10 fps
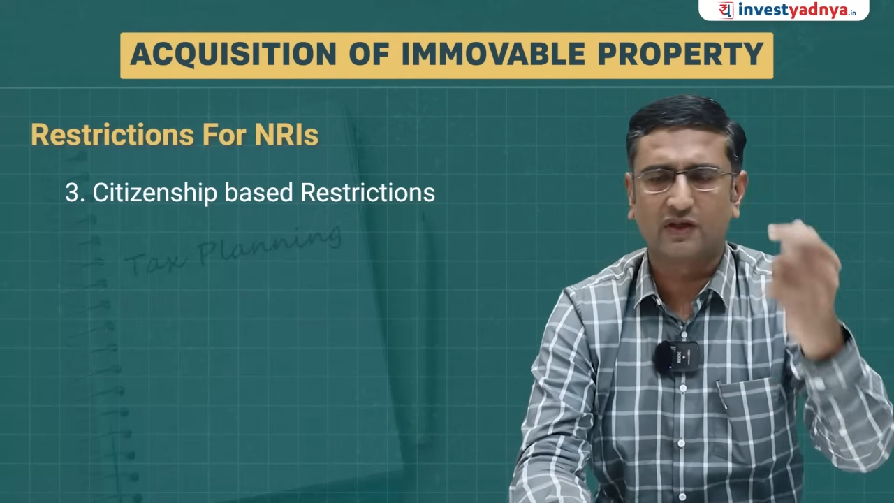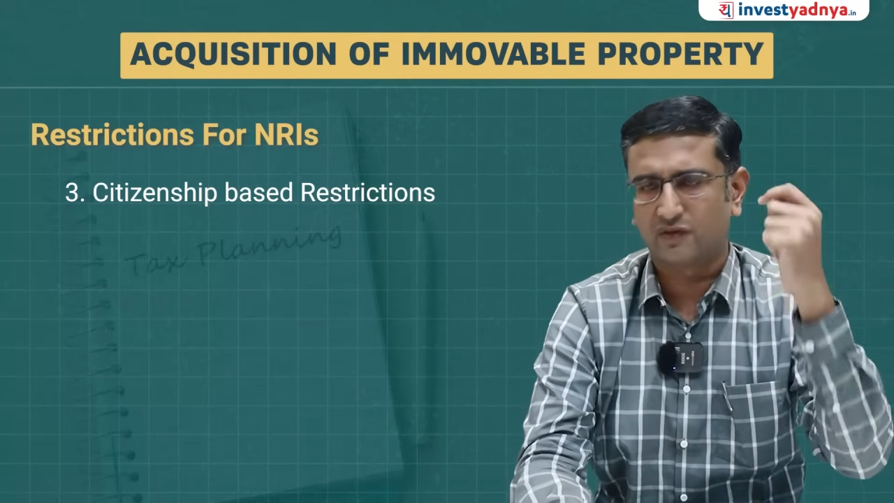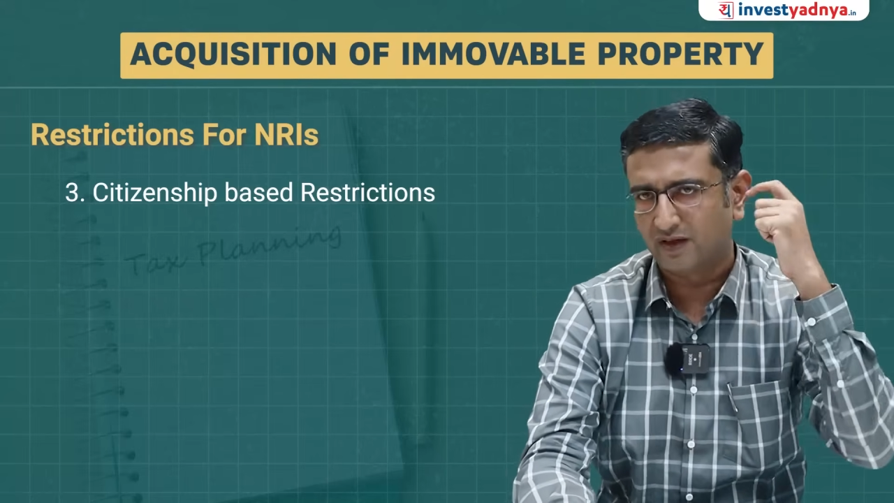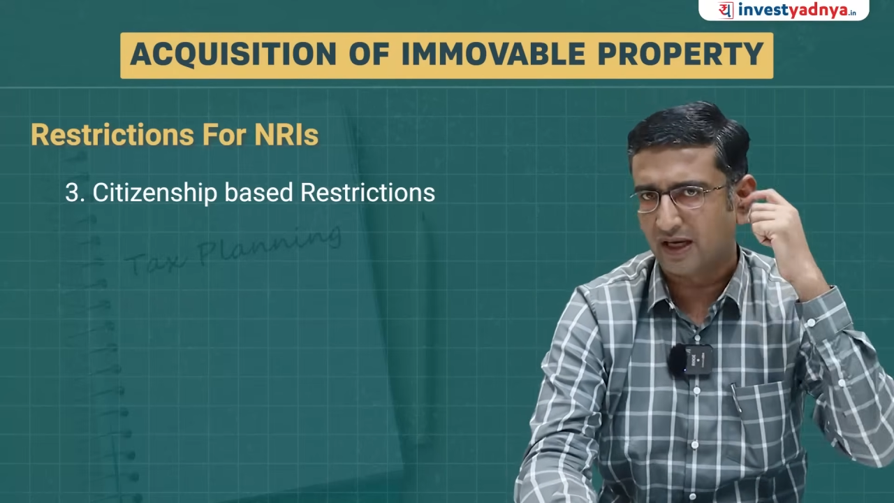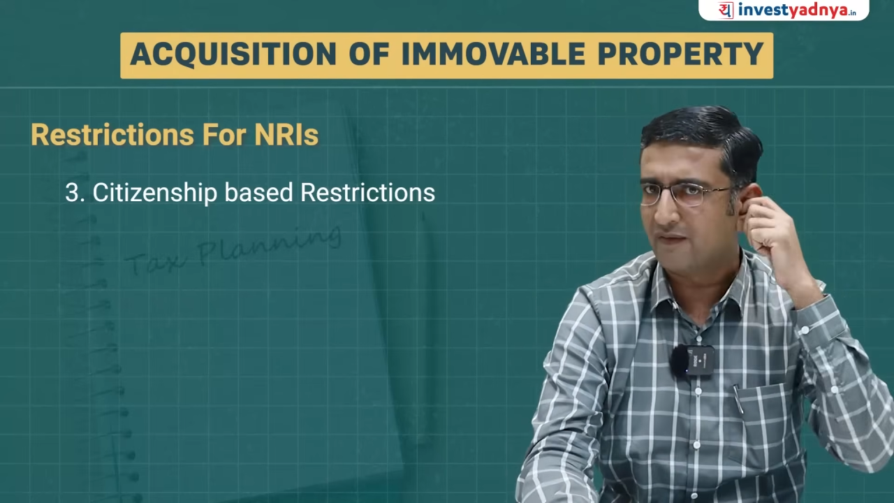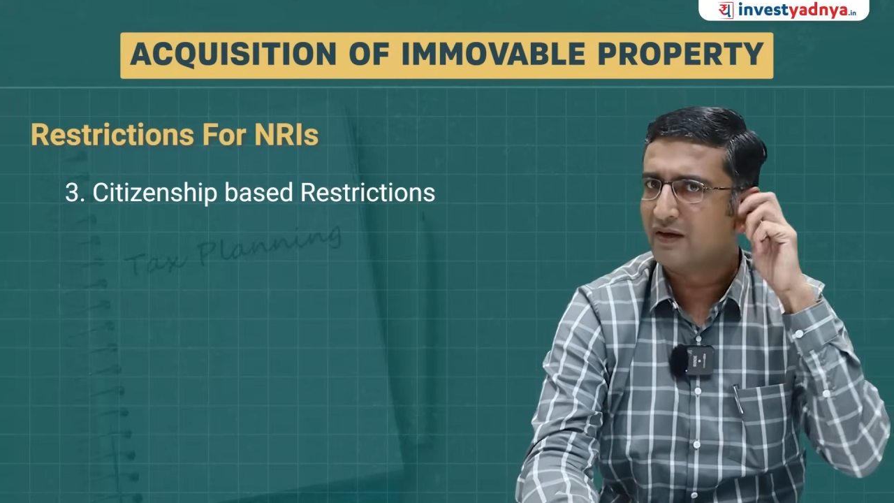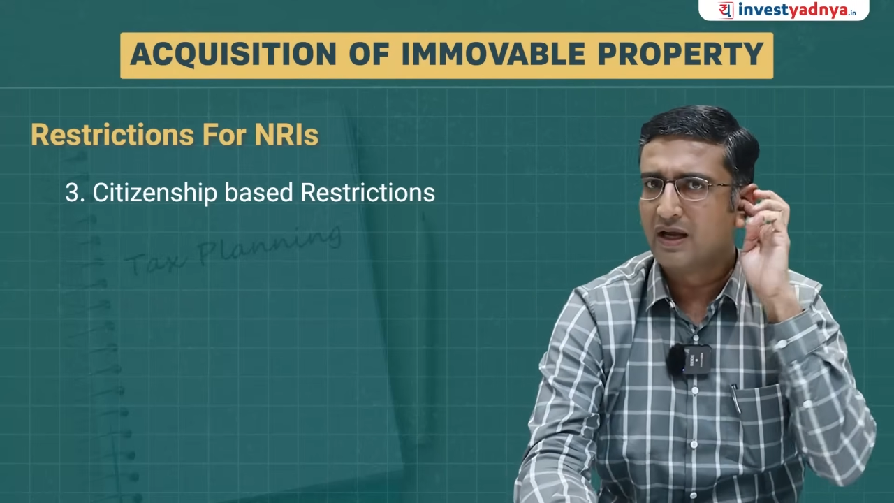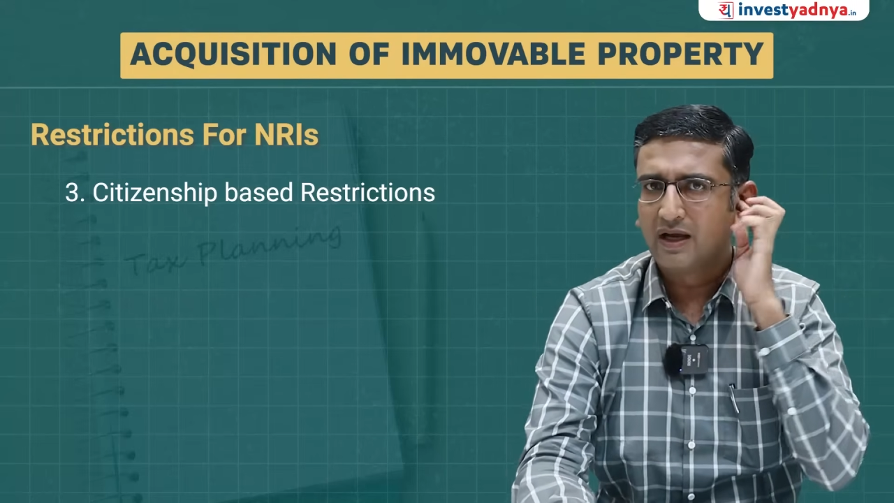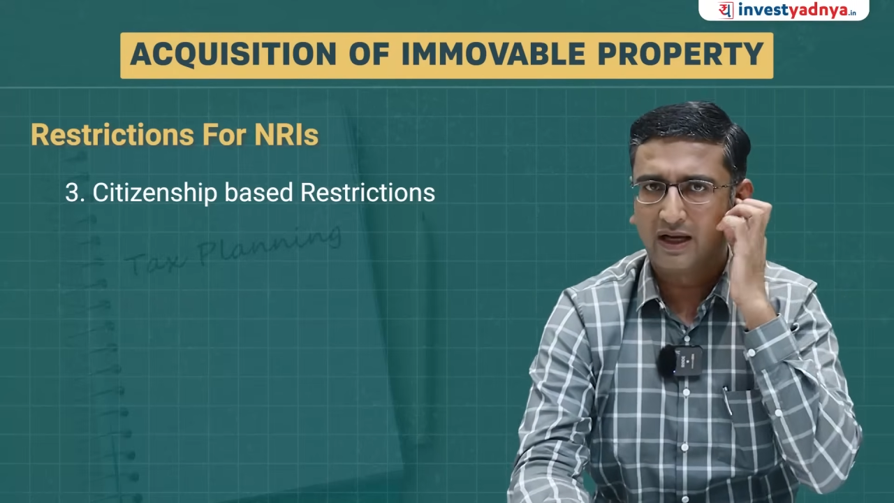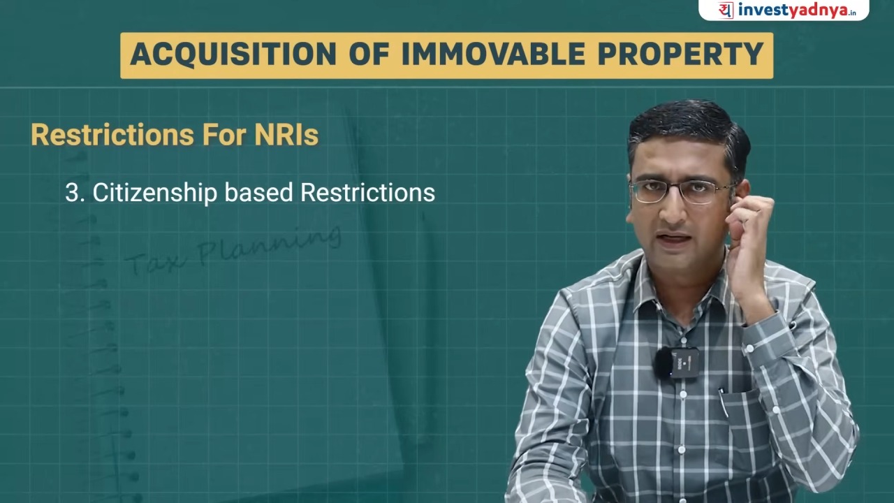which we have
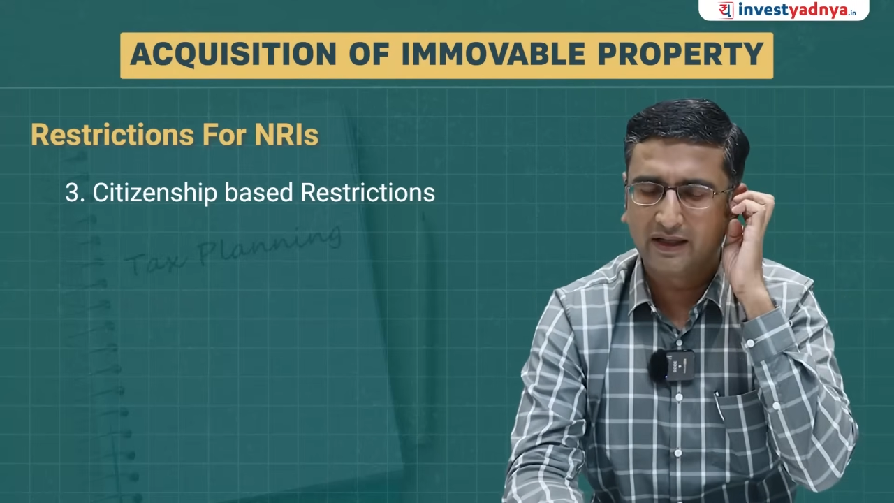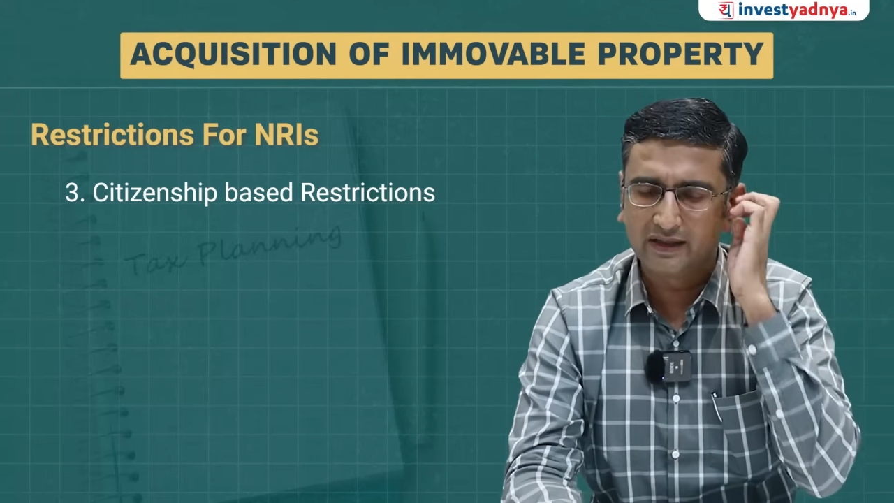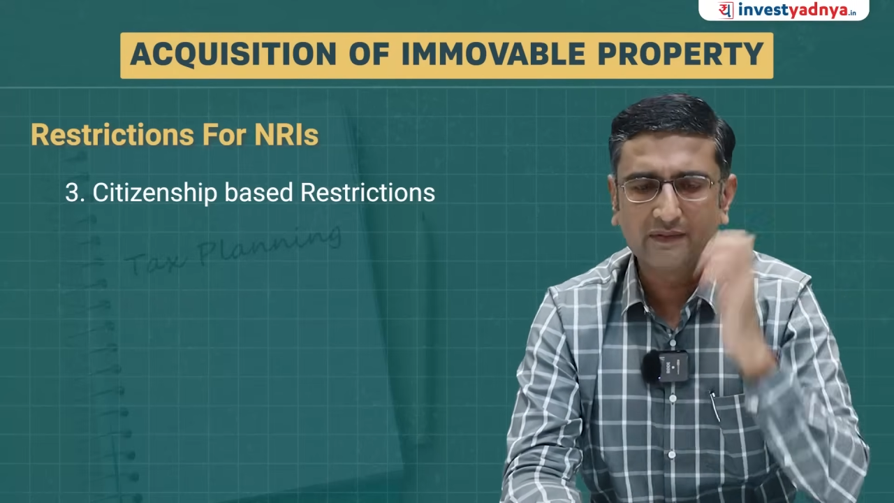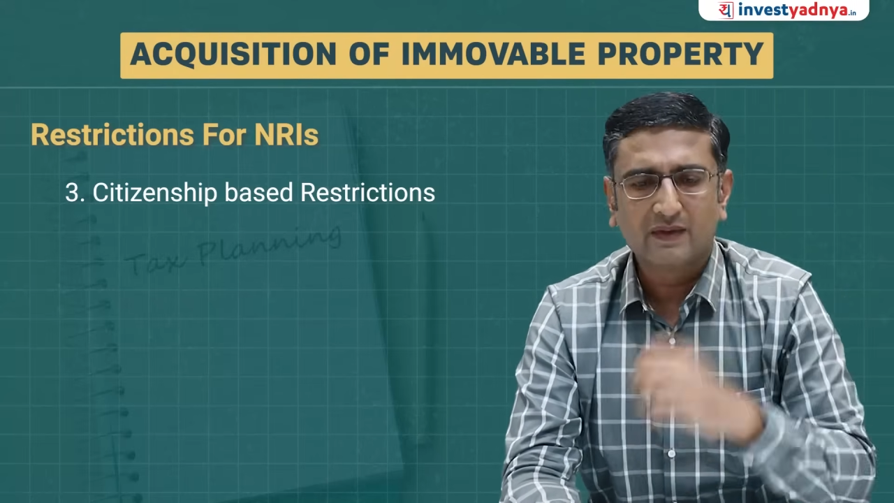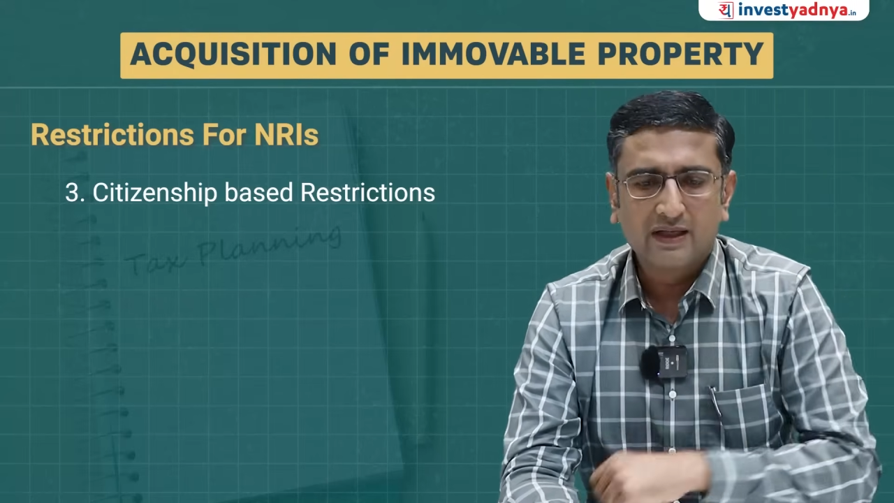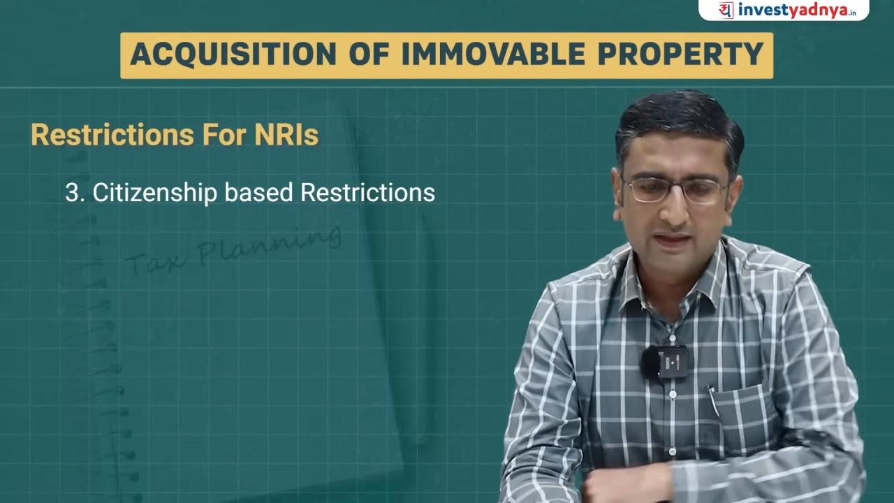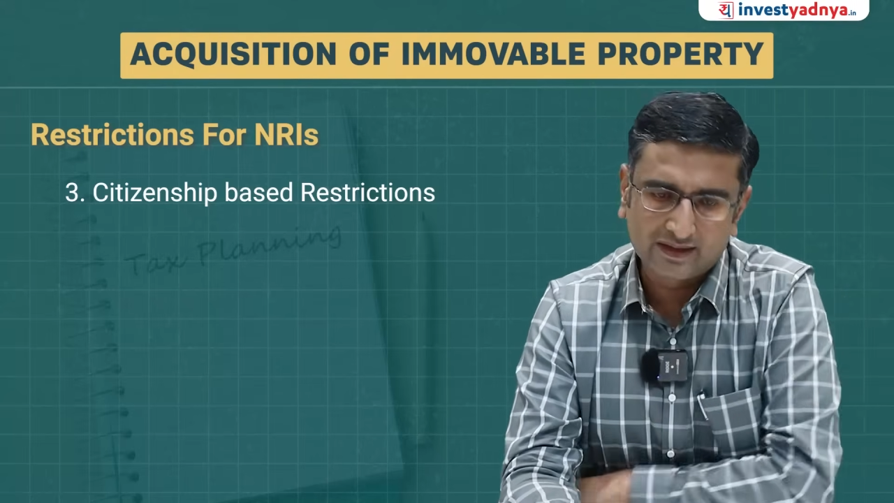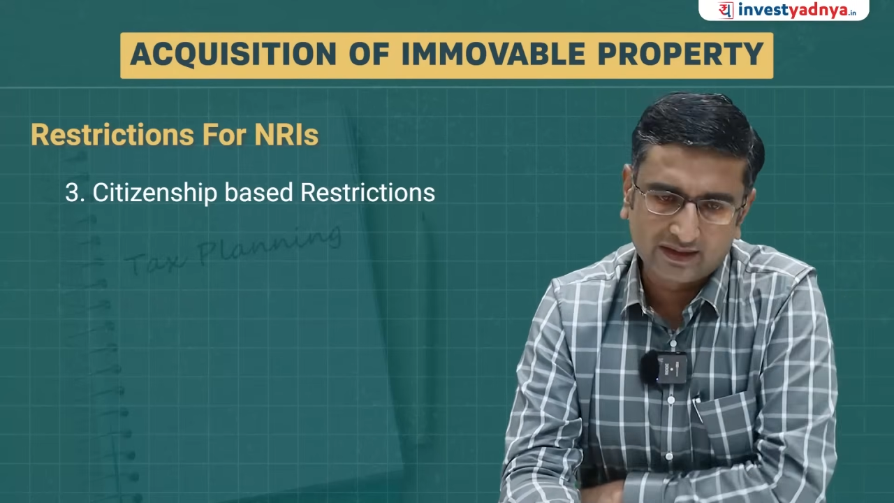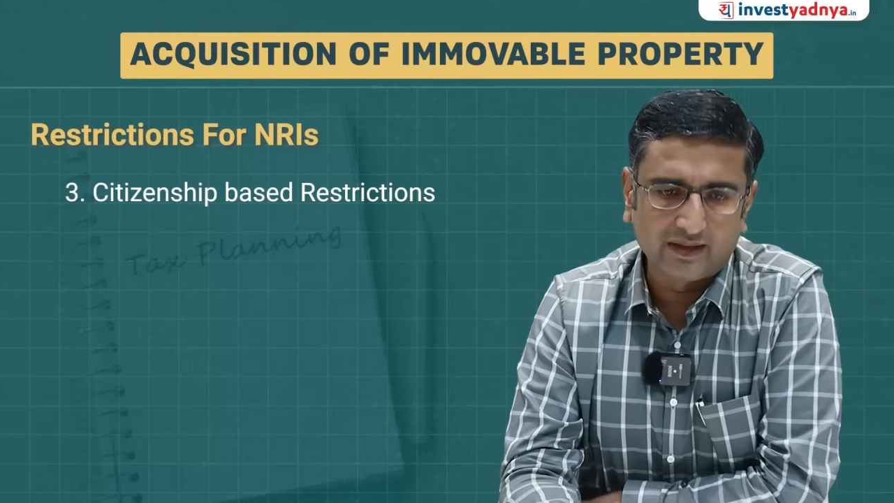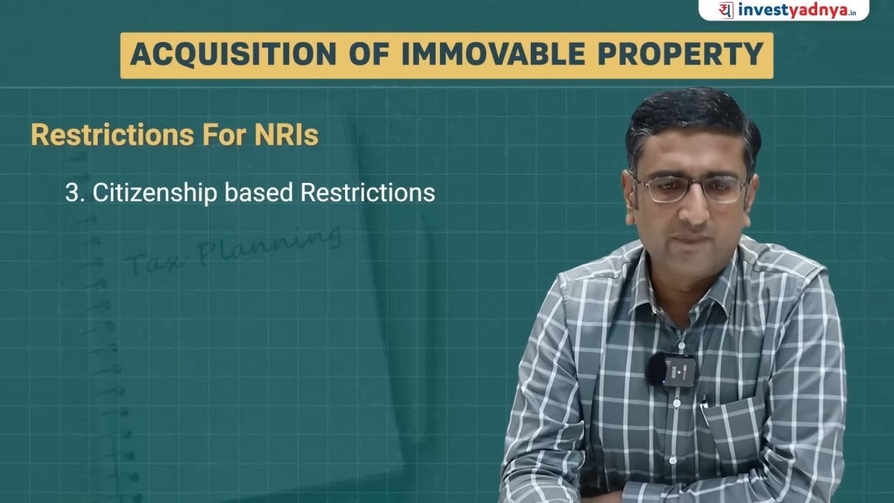already
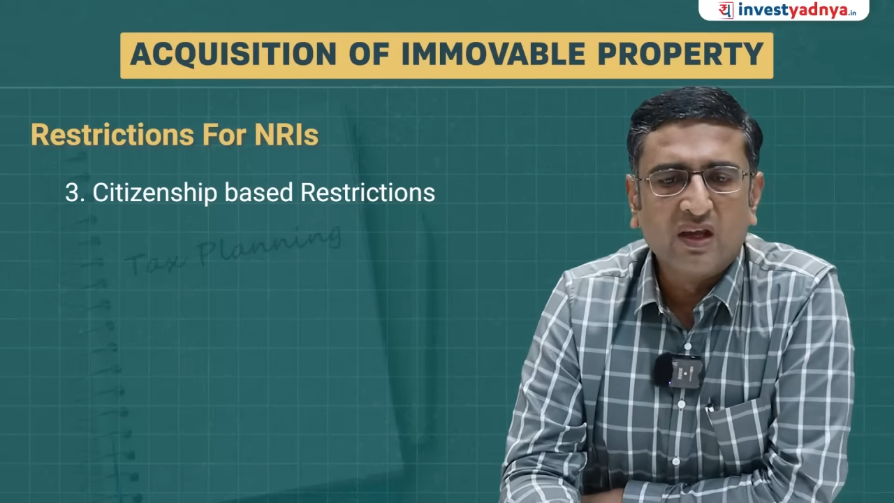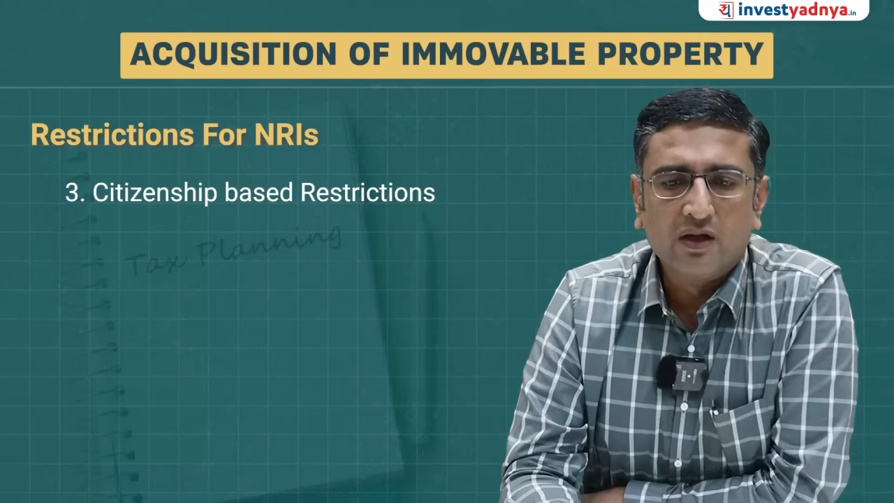seen.